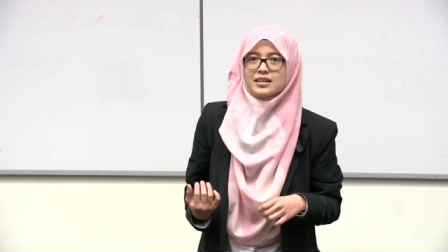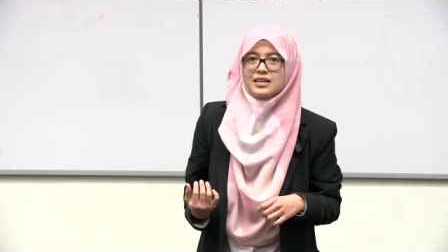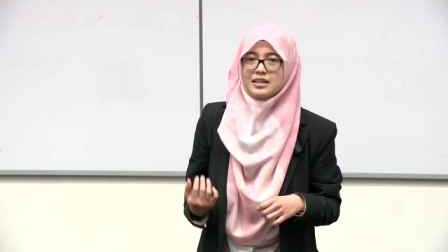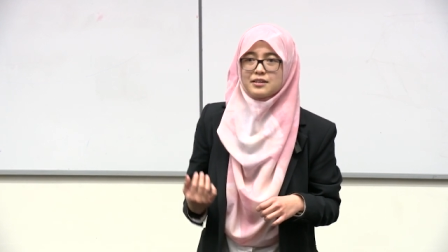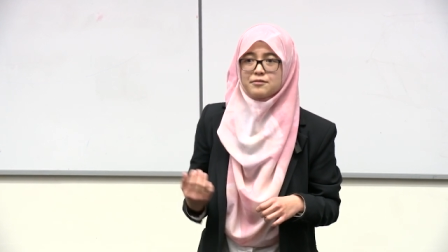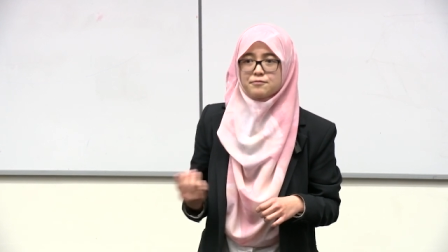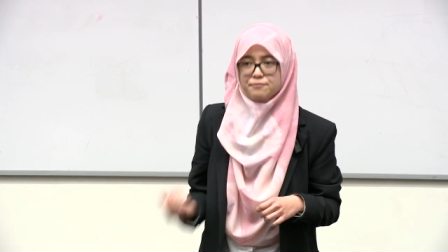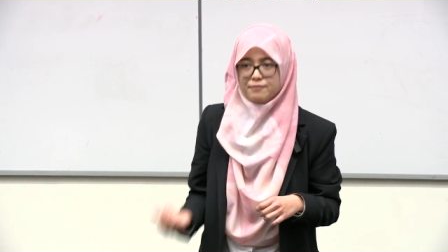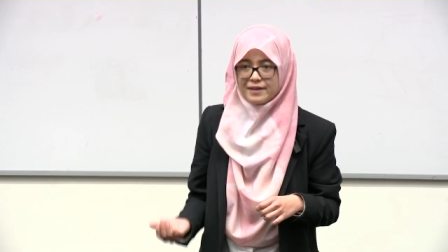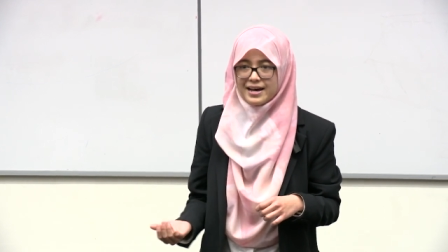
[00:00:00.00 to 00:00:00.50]

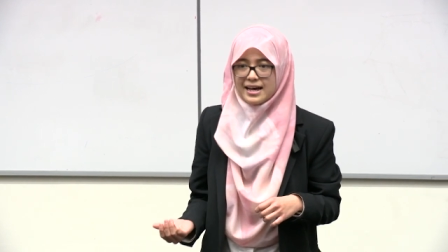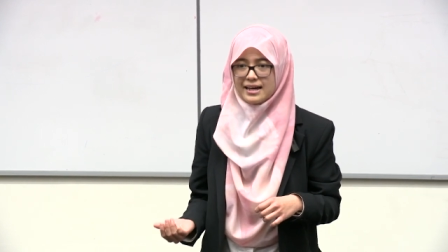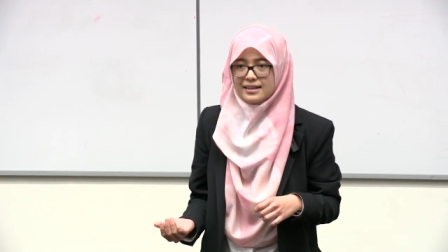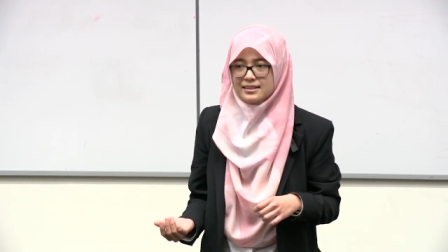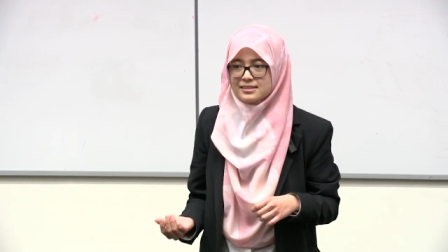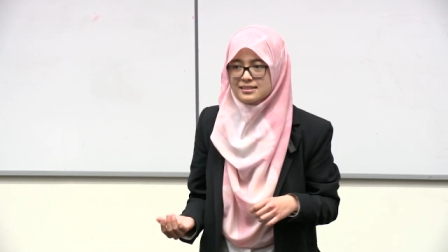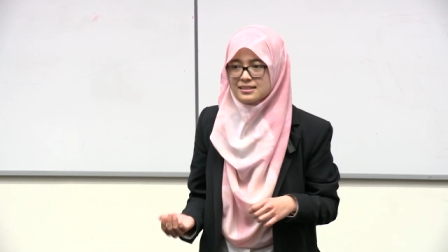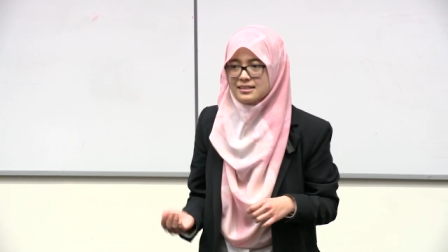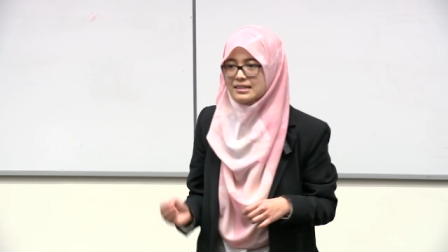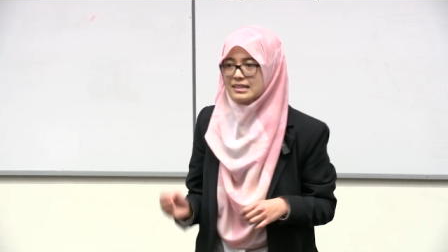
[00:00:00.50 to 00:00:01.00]
In
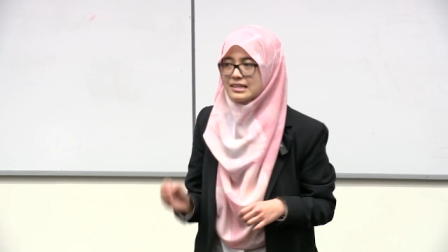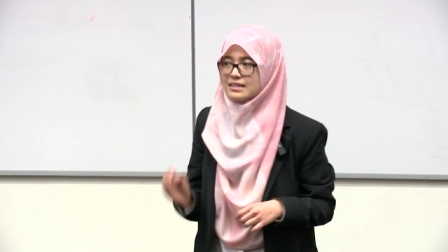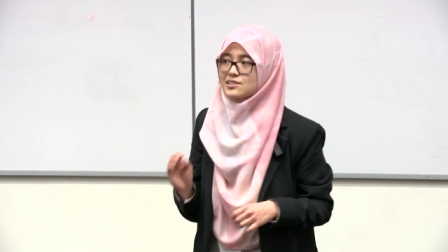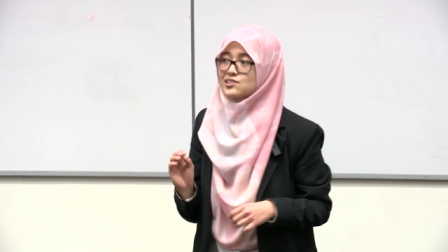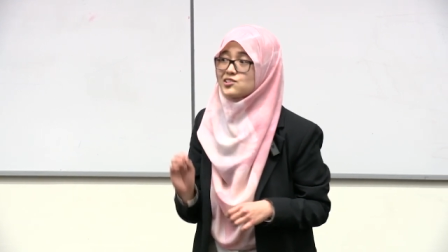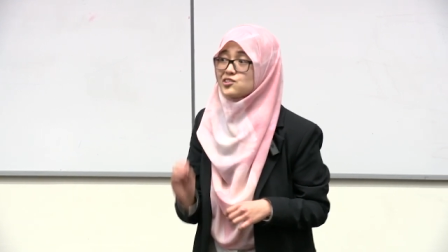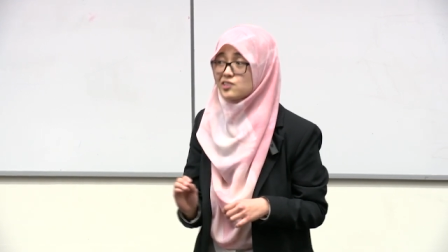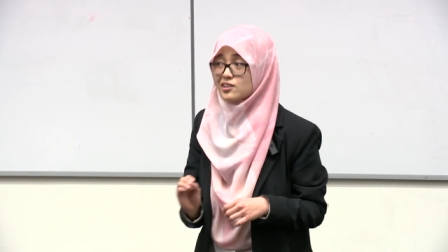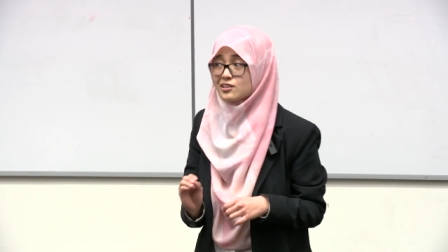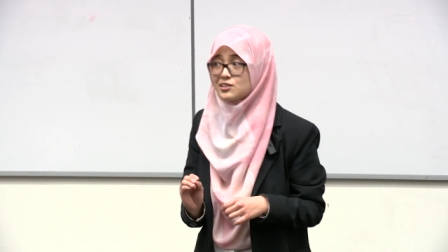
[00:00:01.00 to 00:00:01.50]
fact, the
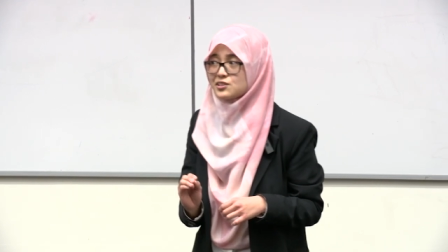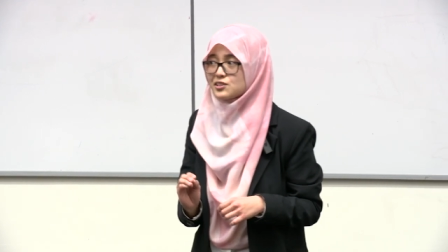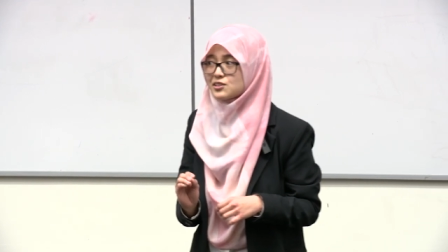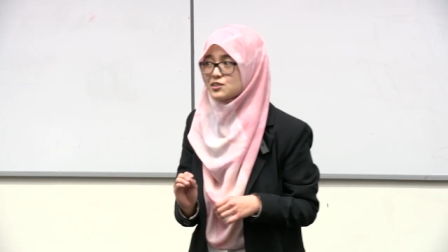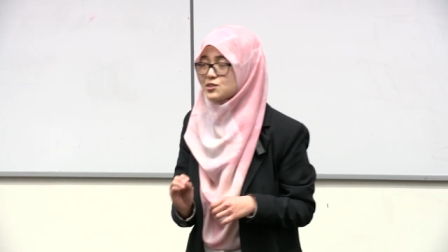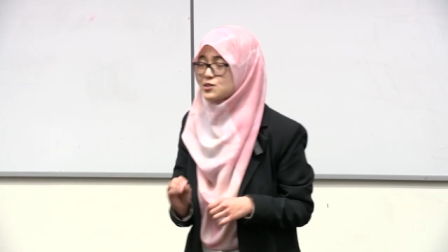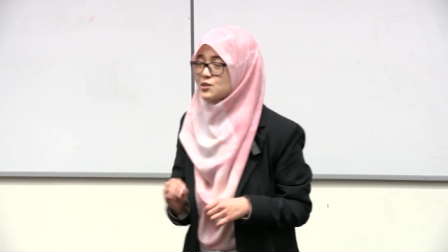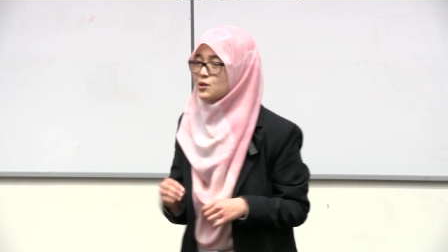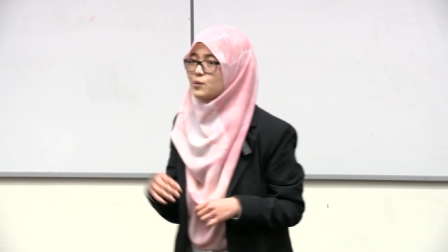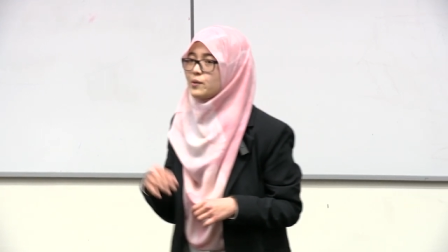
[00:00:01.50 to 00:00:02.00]

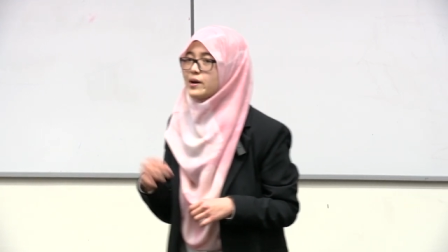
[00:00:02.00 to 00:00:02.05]
structures